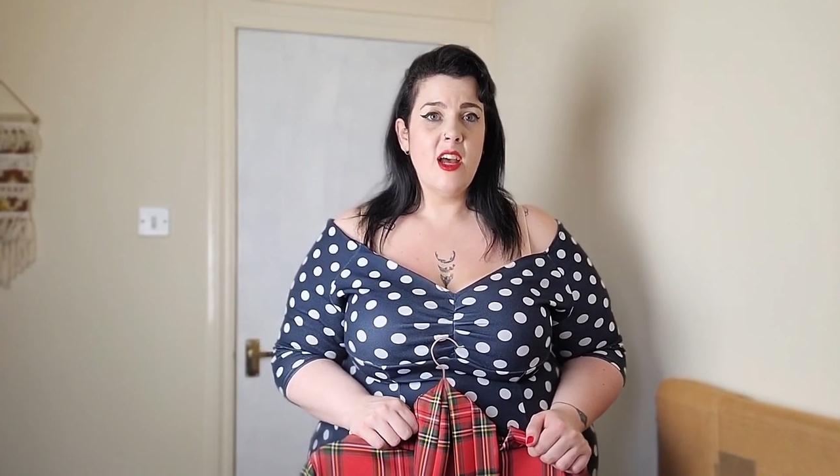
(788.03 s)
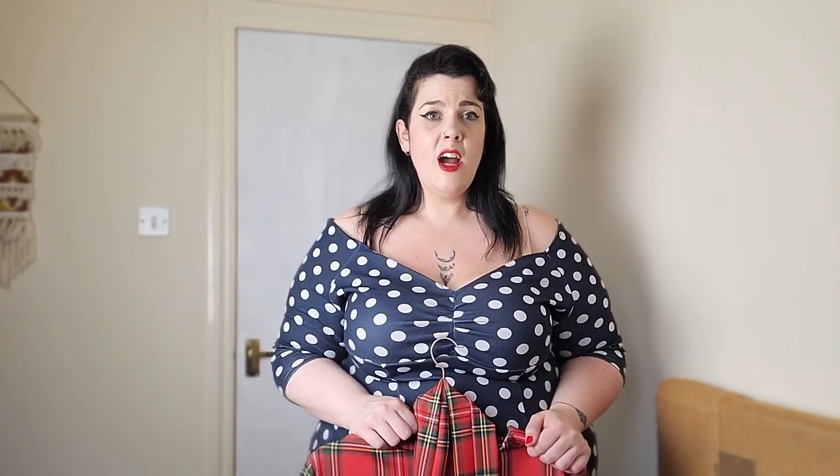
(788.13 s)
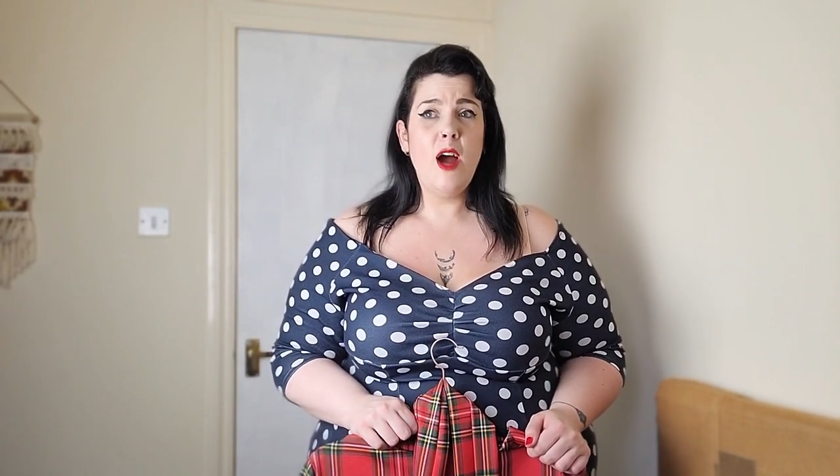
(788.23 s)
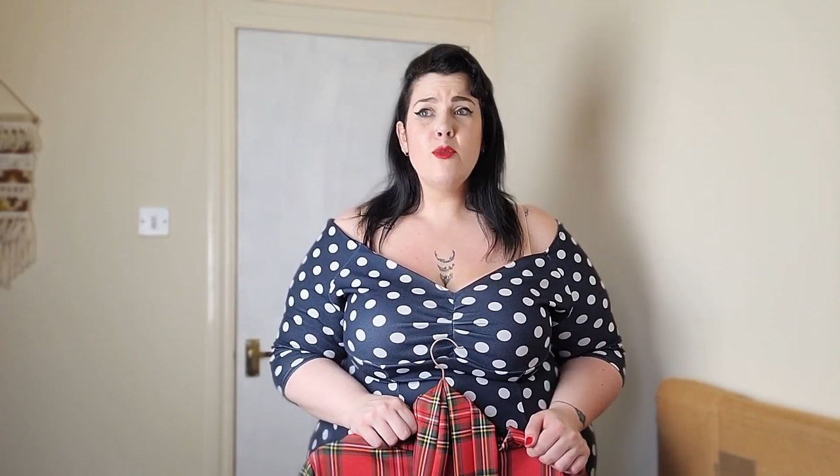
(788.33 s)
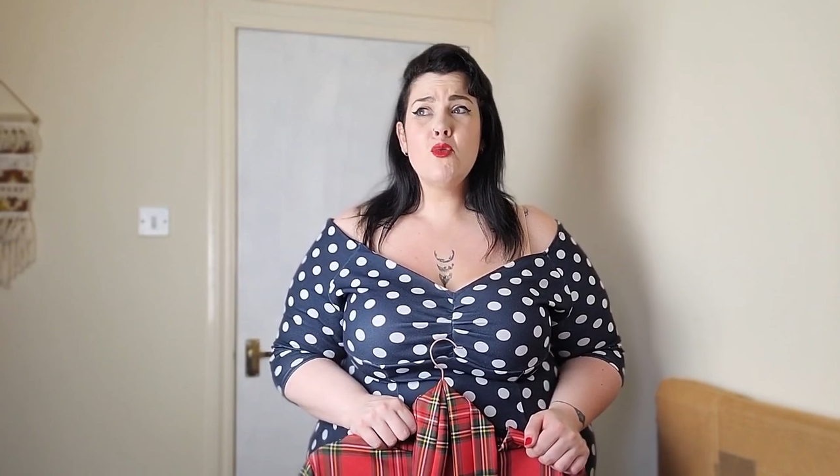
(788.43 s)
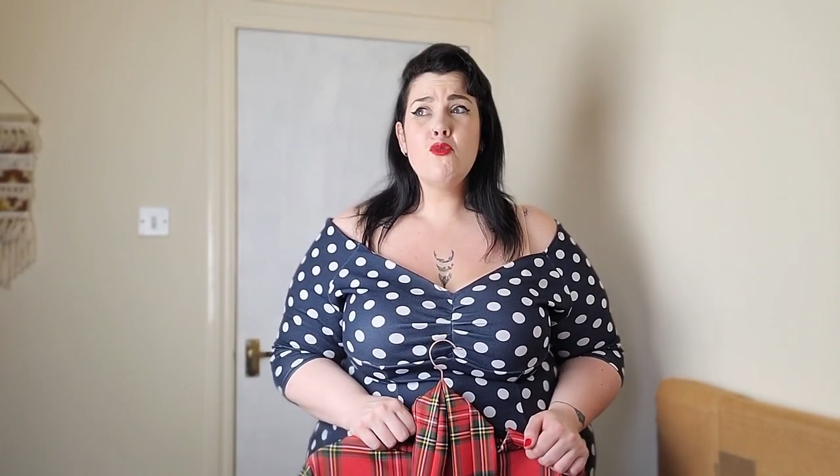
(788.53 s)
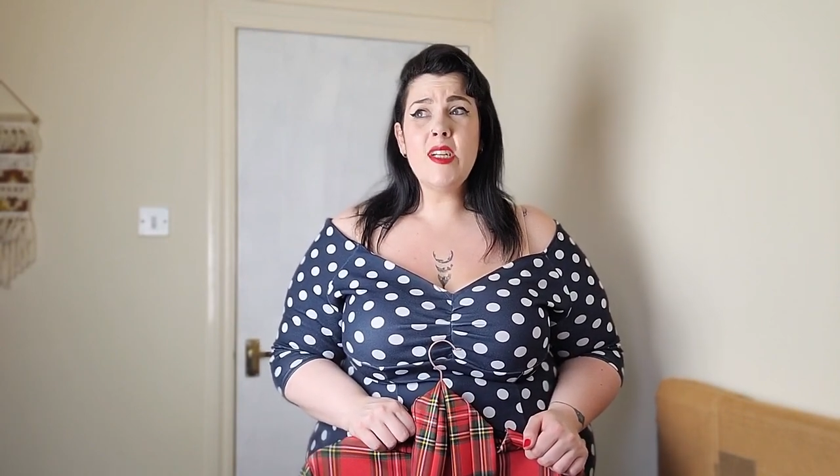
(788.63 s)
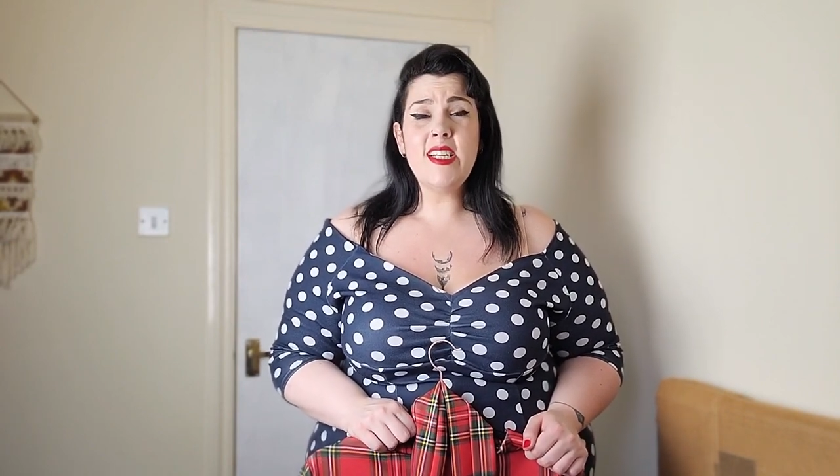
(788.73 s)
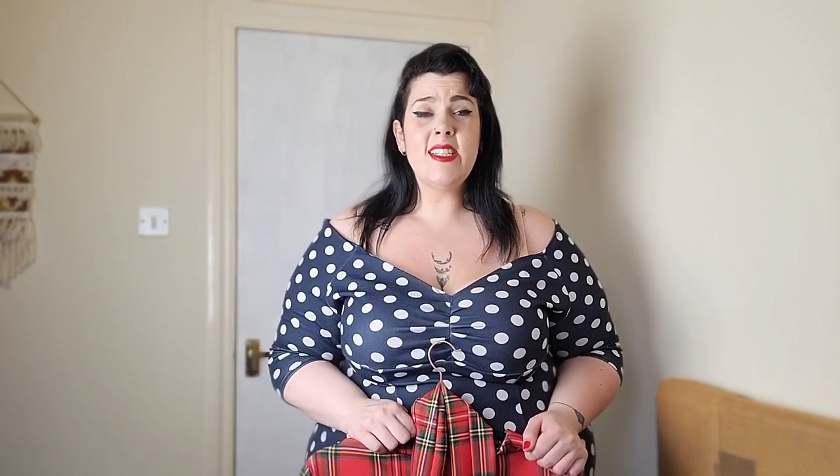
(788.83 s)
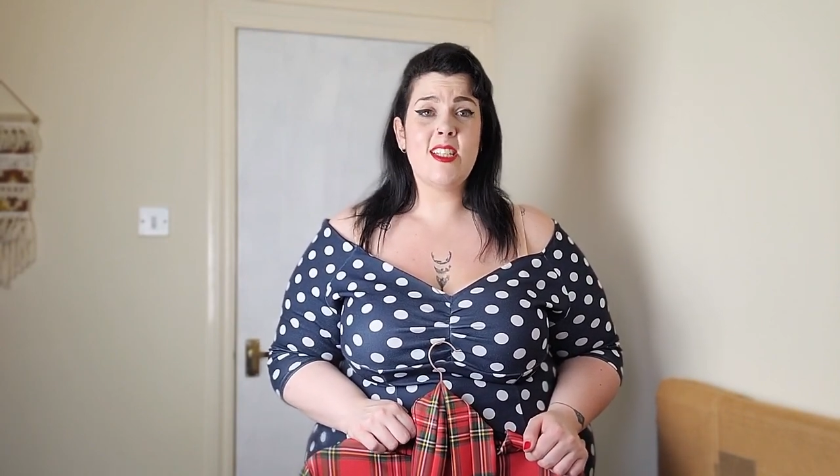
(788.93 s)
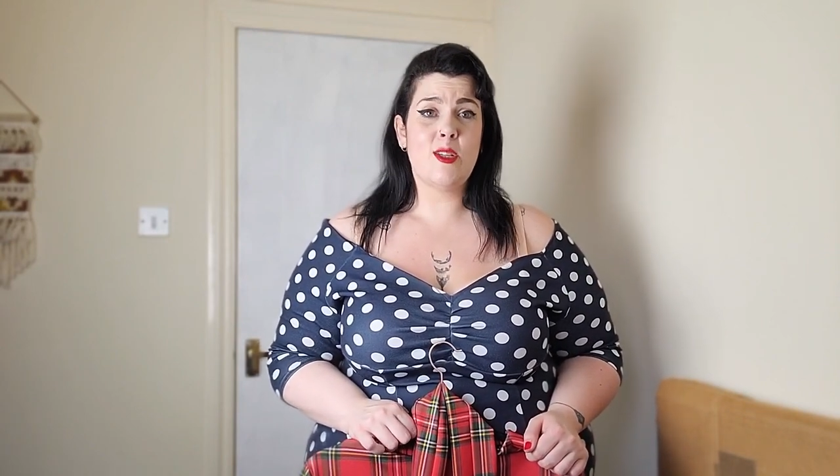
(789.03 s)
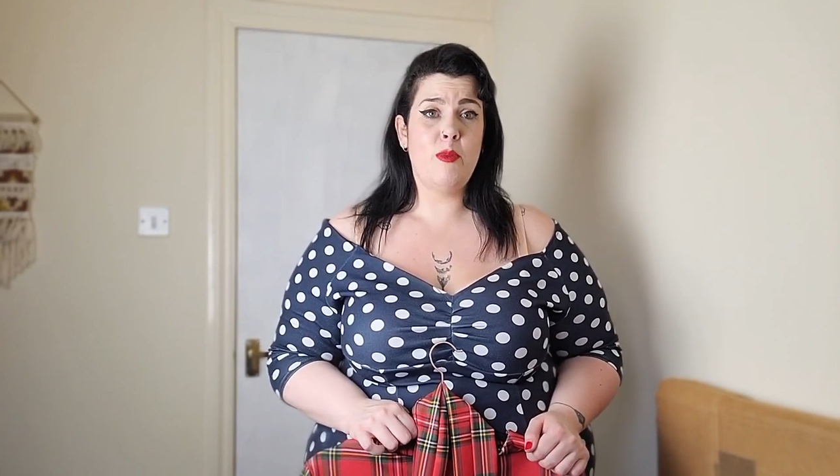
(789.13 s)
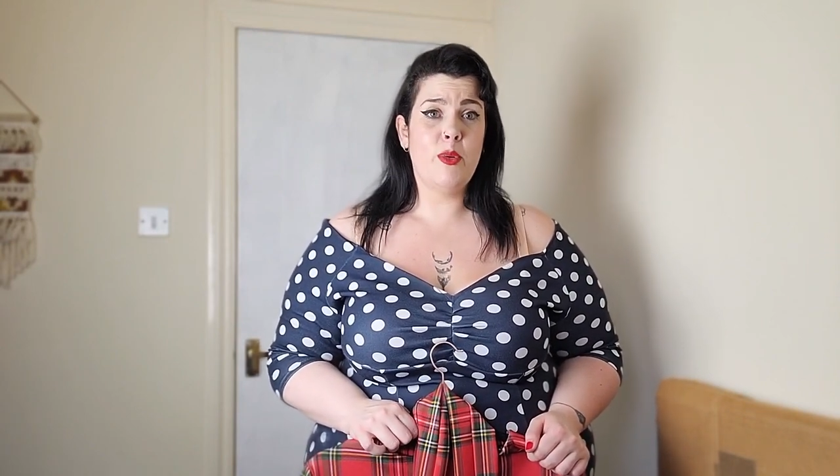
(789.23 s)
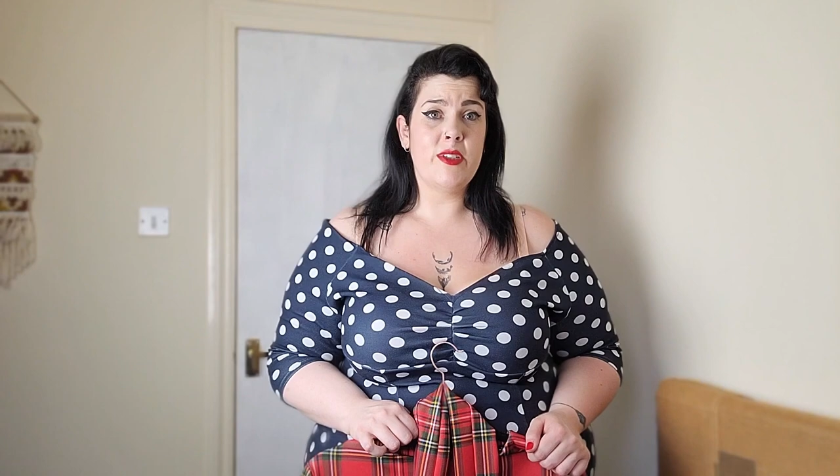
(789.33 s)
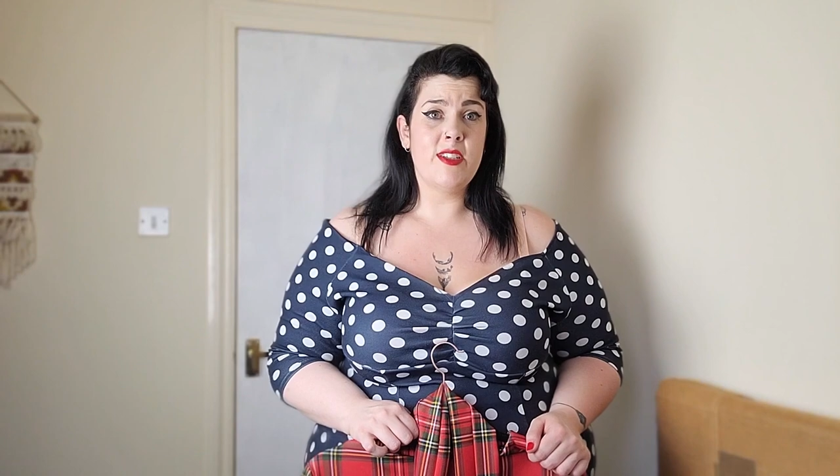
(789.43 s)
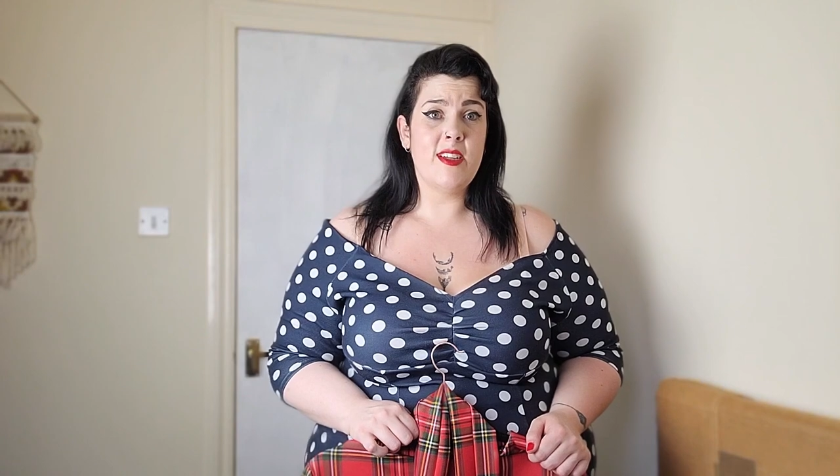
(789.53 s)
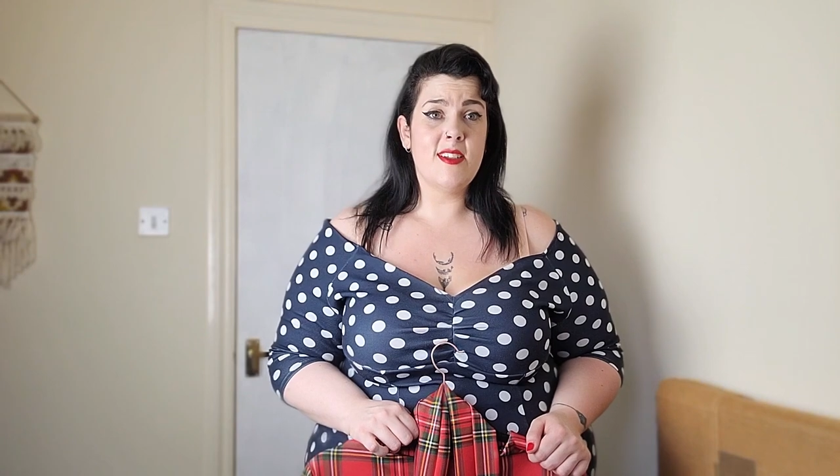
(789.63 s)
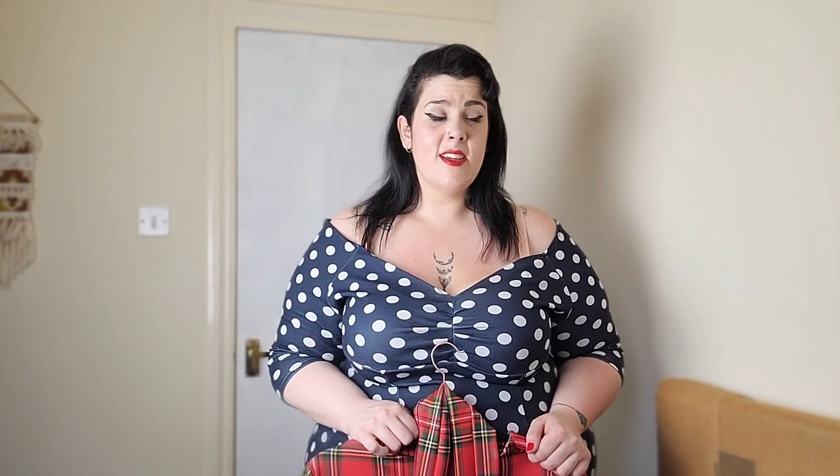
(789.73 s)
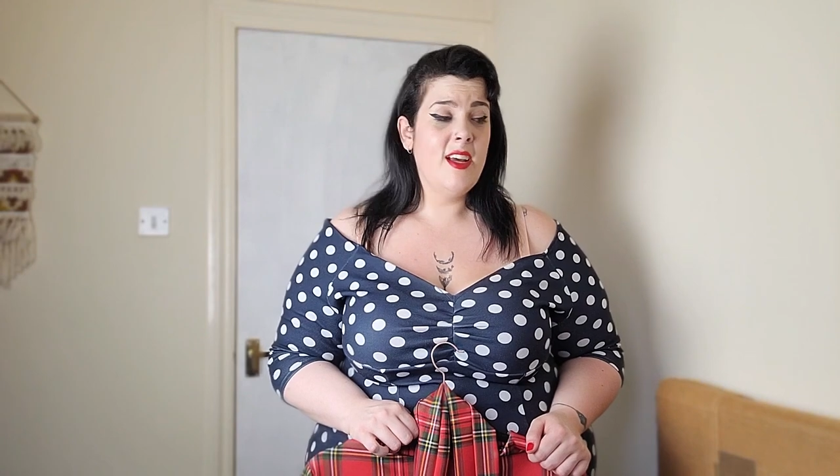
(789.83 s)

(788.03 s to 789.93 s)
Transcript: I was really disappointed.